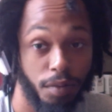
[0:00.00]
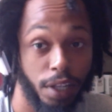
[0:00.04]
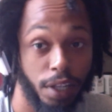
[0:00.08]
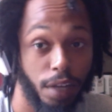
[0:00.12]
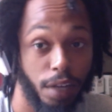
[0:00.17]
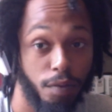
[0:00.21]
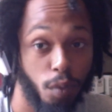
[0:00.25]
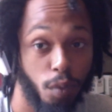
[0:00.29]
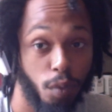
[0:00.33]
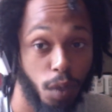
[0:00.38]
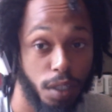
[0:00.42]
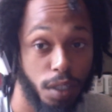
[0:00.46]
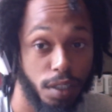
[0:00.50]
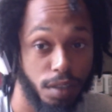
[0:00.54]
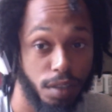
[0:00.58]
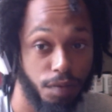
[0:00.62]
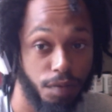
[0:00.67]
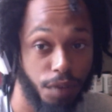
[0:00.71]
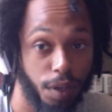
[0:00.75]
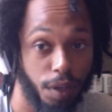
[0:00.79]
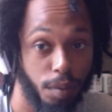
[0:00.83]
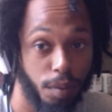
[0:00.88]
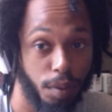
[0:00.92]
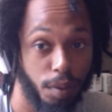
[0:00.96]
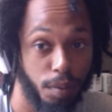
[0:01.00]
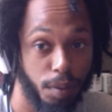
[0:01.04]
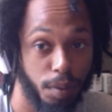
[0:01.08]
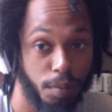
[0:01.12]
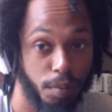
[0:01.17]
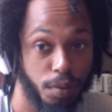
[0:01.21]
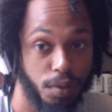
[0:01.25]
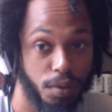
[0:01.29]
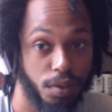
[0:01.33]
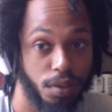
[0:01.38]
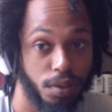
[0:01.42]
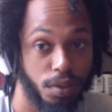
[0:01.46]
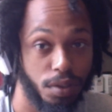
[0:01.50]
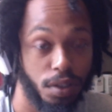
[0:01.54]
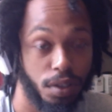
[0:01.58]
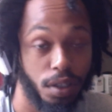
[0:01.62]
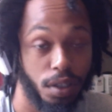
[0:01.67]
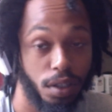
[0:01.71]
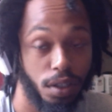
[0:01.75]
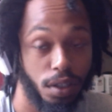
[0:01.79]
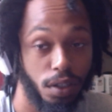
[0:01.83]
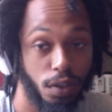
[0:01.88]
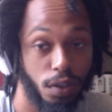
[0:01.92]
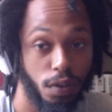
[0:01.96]
loved ones and family members.
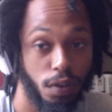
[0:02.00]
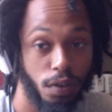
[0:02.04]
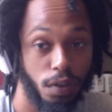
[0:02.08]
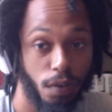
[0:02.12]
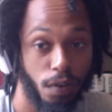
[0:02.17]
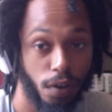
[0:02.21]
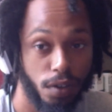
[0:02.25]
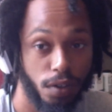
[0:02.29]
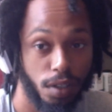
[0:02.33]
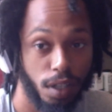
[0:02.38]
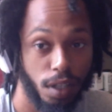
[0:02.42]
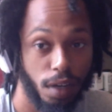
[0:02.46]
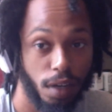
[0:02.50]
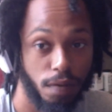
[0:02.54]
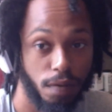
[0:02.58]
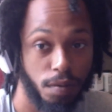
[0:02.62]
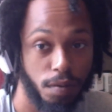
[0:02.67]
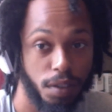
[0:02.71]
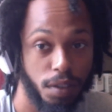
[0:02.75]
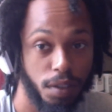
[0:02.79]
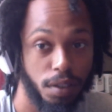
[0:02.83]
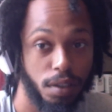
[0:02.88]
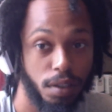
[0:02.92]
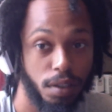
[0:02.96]
The universe loves me